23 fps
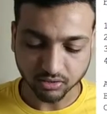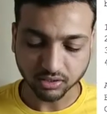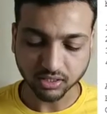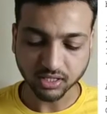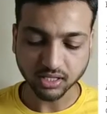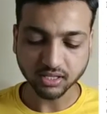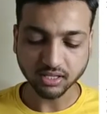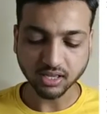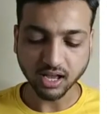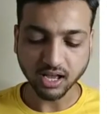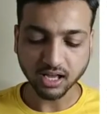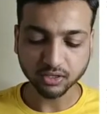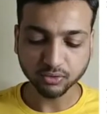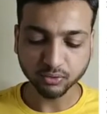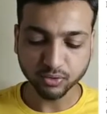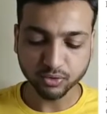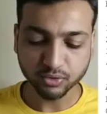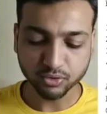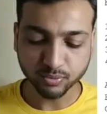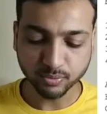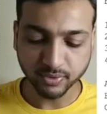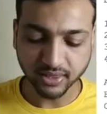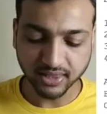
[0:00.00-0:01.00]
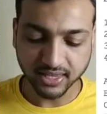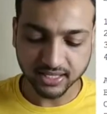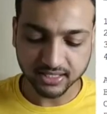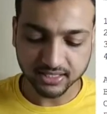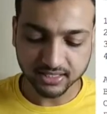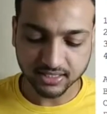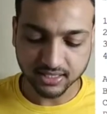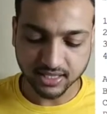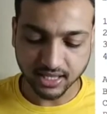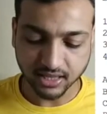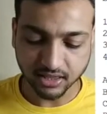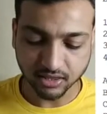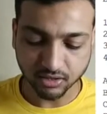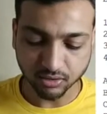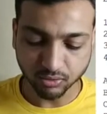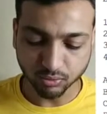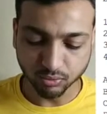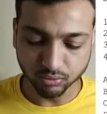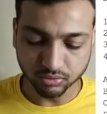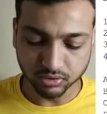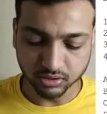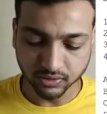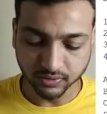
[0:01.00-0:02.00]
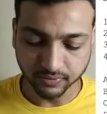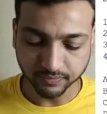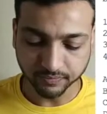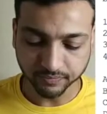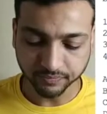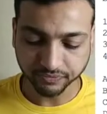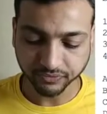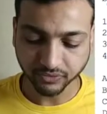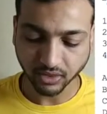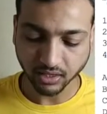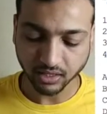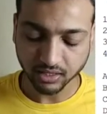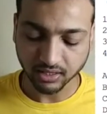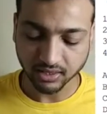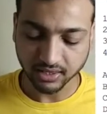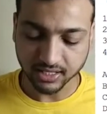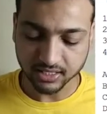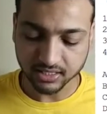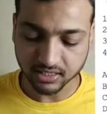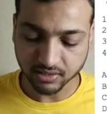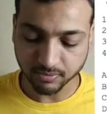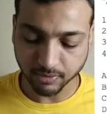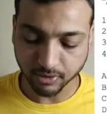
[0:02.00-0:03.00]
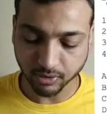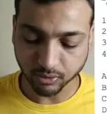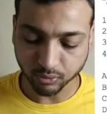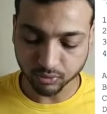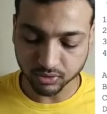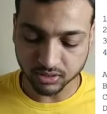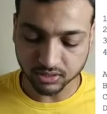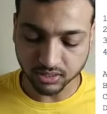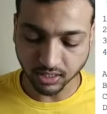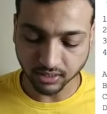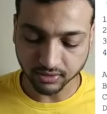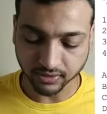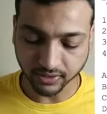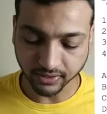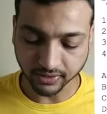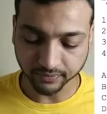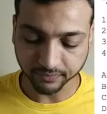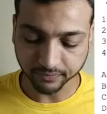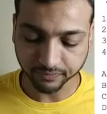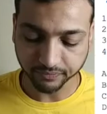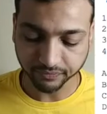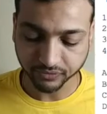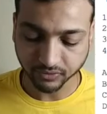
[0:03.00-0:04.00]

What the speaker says: okay, are going to be less than the root. Let's say my root is 100.